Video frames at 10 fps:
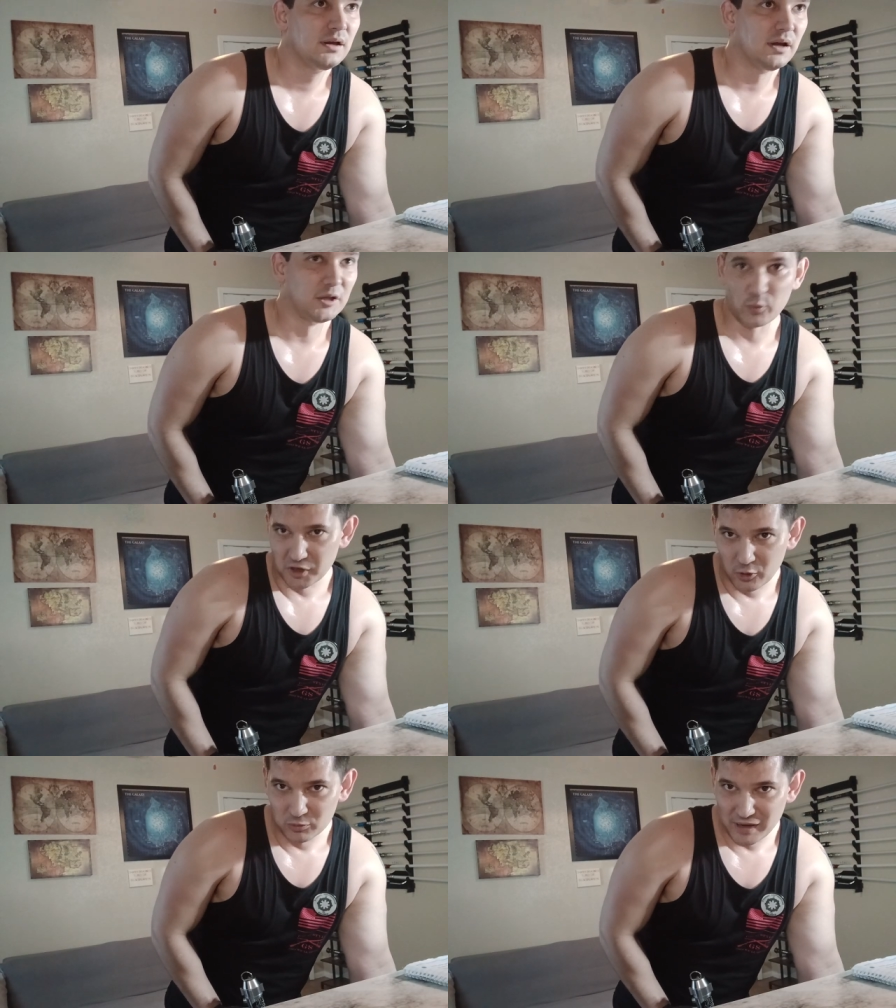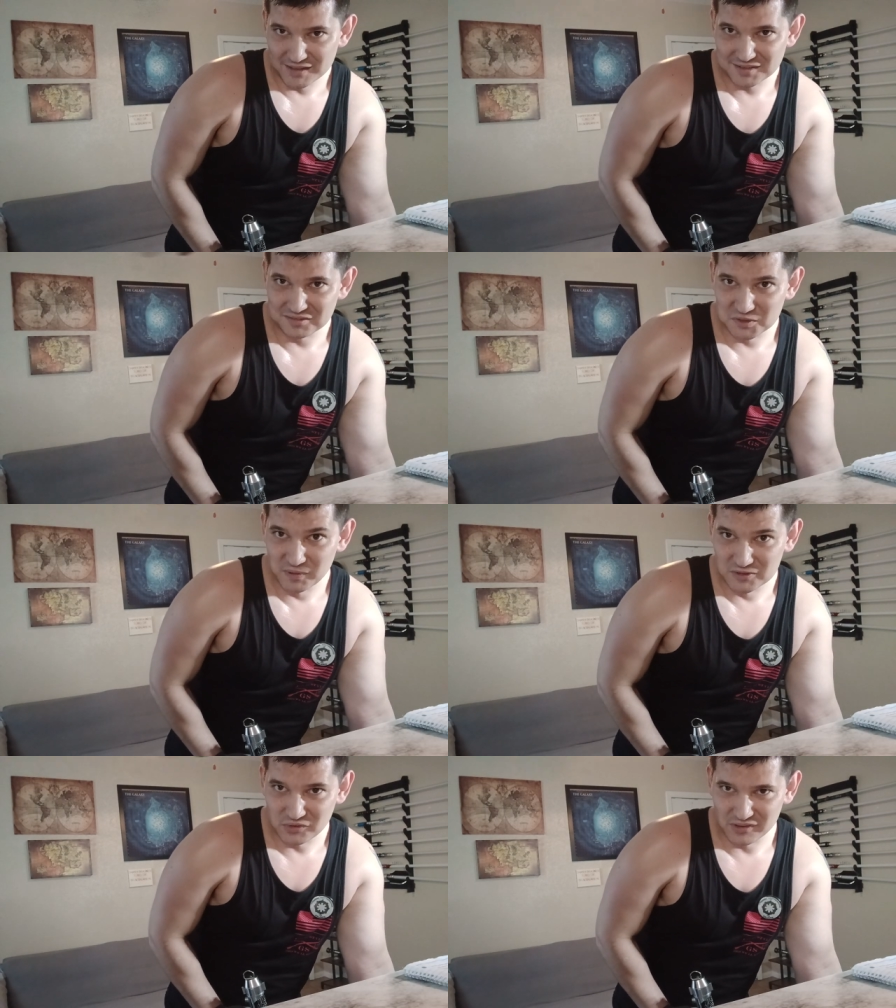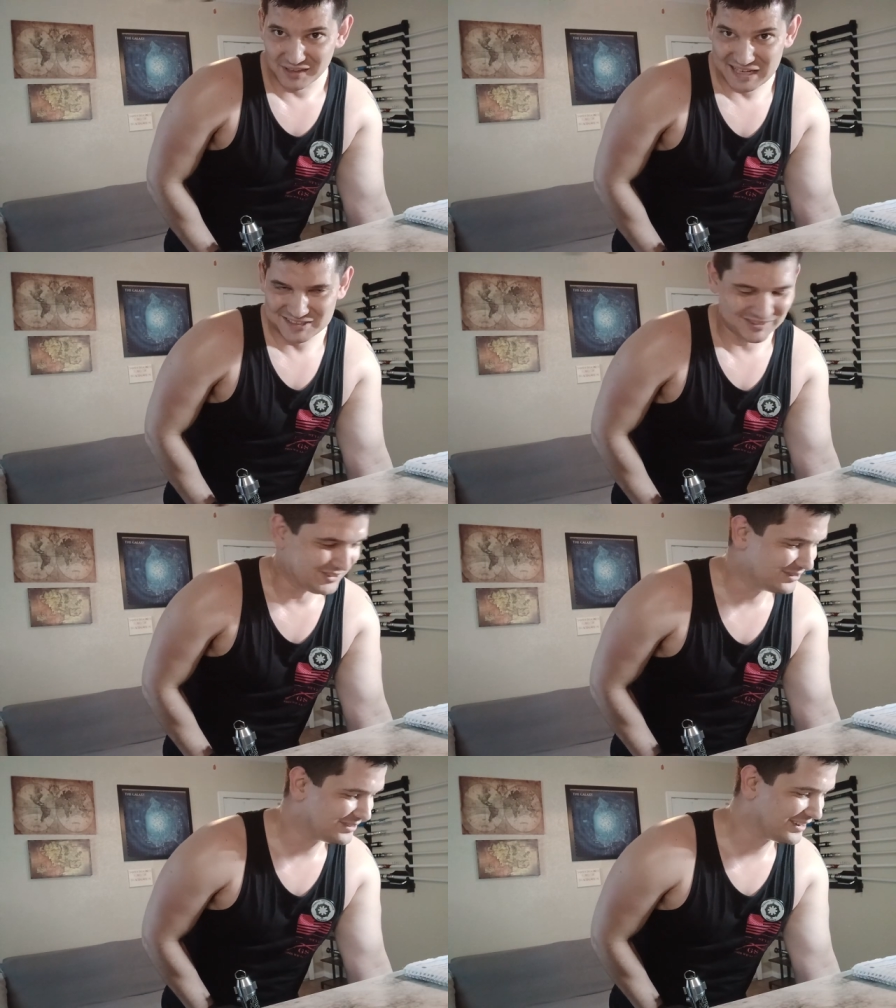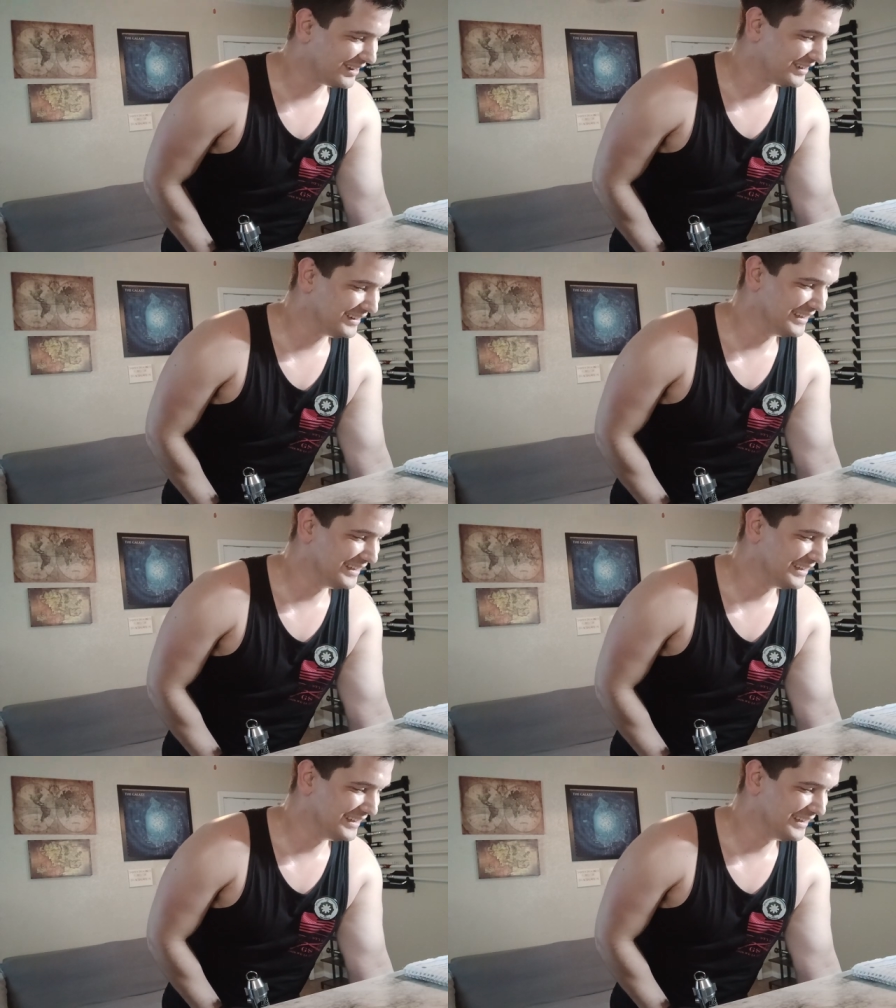And then we're going back to the spins for the last 2, all right?